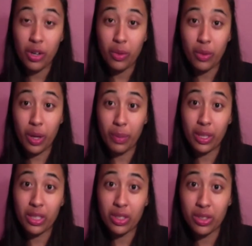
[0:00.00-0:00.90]

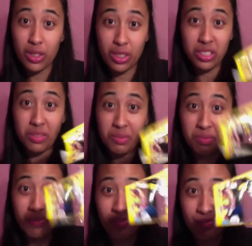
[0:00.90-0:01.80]
wrappings on it
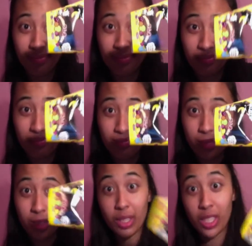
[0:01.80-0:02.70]

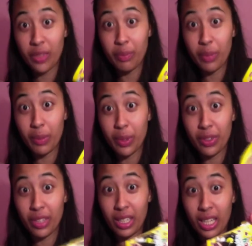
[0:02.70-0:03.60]
kind of bummer
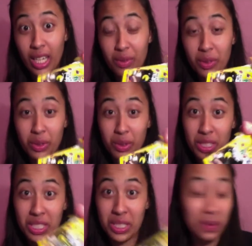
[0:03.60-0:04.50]
that I have to throw
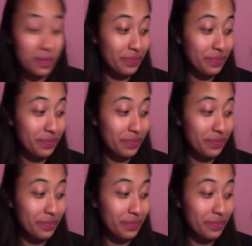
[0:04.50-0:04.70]
this out.